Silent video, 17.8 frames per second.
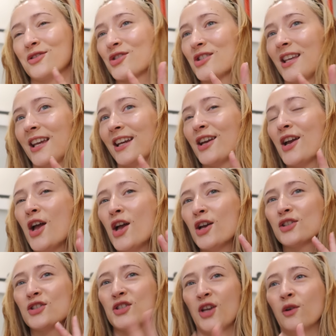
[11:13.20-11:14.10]
just like
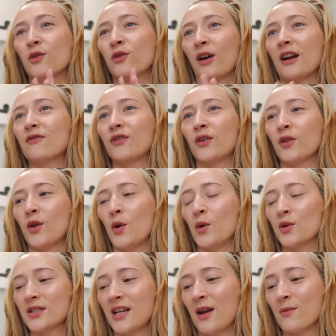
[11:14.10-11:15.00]
so grateful the
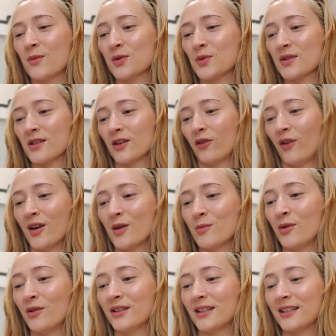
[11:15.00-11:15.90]
whole time, which was
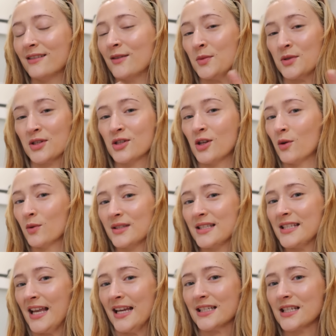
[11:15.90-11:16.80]
incredible. And it was so
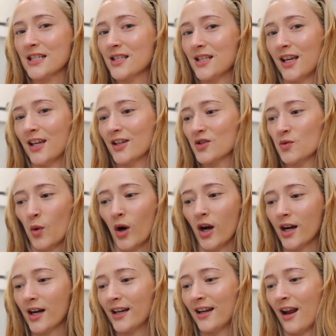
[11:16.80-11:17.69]
insane to see his
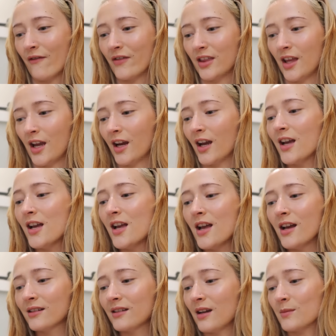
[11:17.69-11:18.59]
work and everything
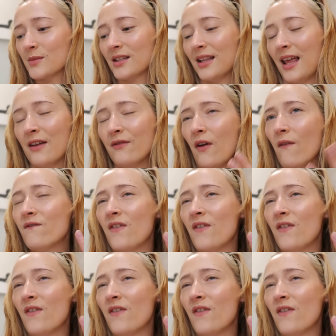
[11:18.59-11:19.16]
come to life.